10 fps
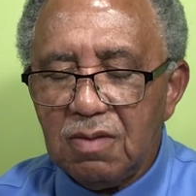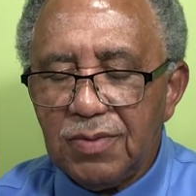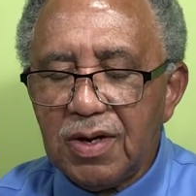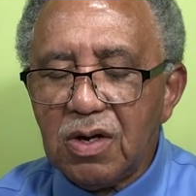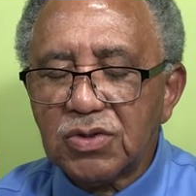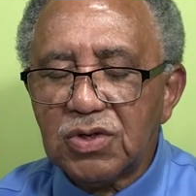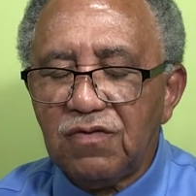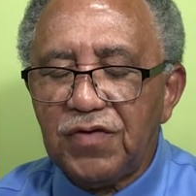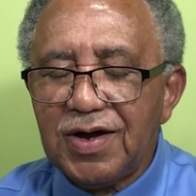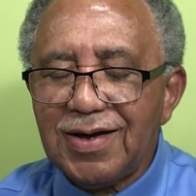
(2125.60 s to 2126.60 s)
but
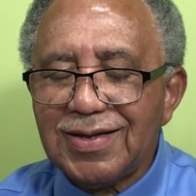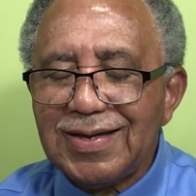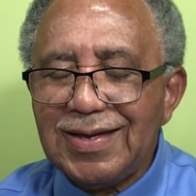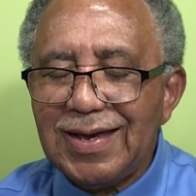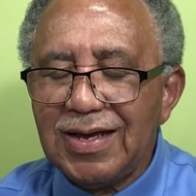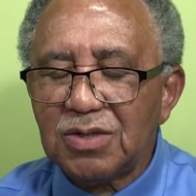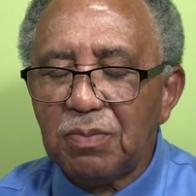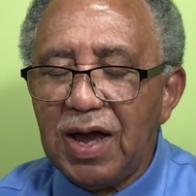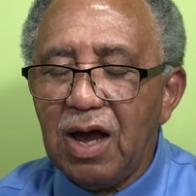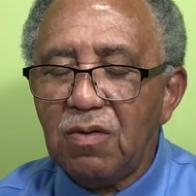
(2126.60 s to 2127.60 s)
also, Father, he has
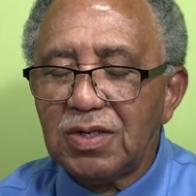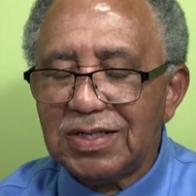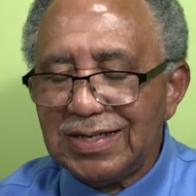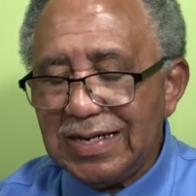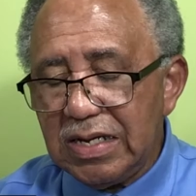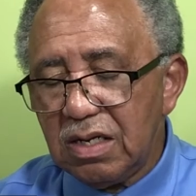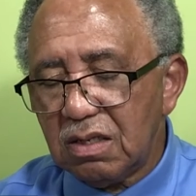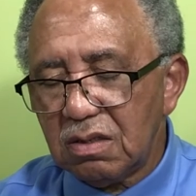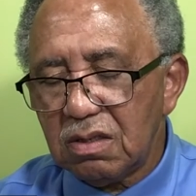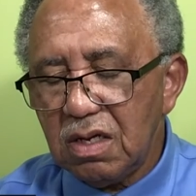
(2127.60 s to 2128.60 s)
power to
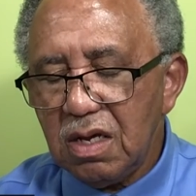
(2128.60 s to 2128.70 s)
heal,